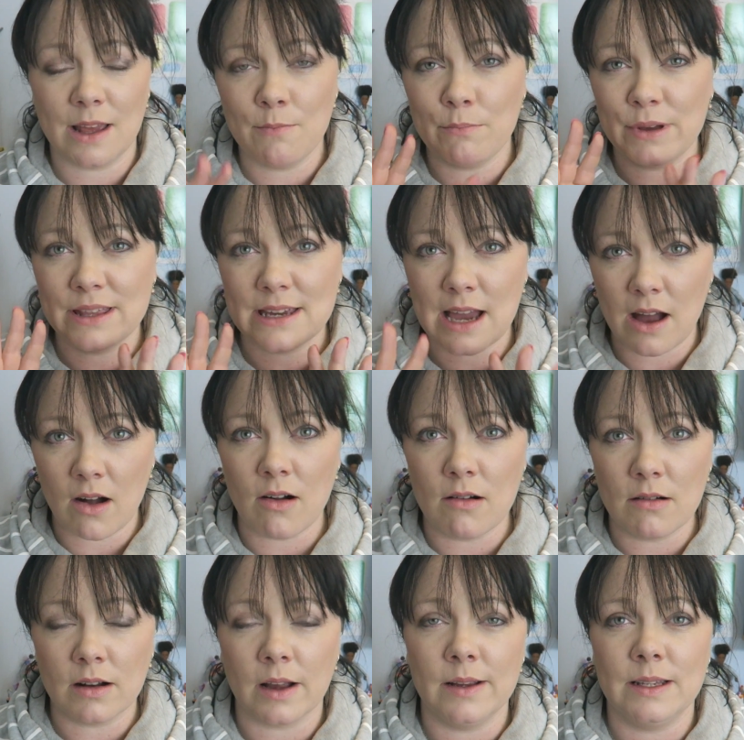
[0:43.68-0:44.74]
them, but there
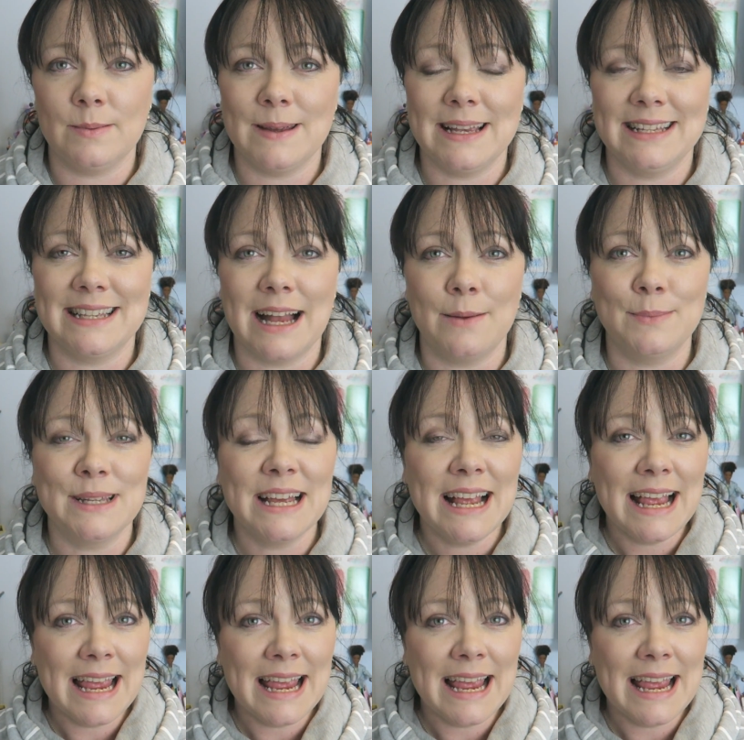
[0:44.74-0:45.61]
are going to be exams.